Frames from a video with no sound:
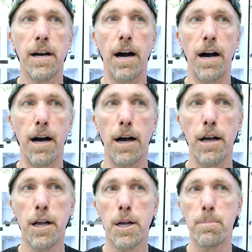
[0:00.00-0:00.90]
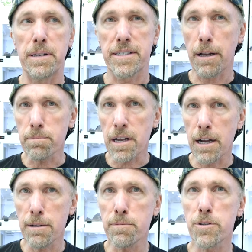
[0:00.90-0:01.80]
But
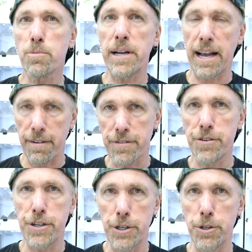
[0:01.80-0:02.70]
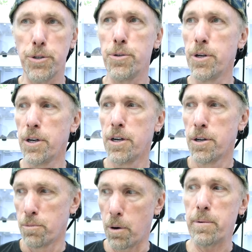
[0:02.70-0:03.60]
sometimes we have to do
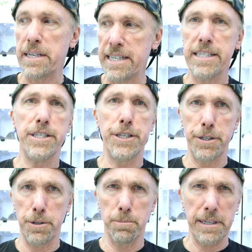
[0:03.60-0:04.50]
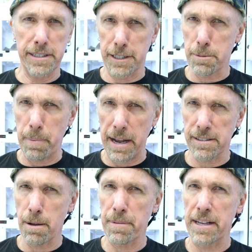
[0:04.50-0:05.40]
what we need to do, and we suspect
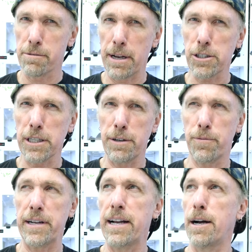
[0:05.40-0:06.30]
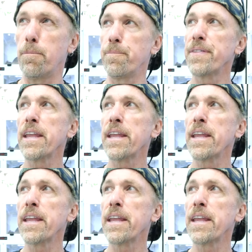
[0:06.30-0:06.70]
something, especially if we, I'll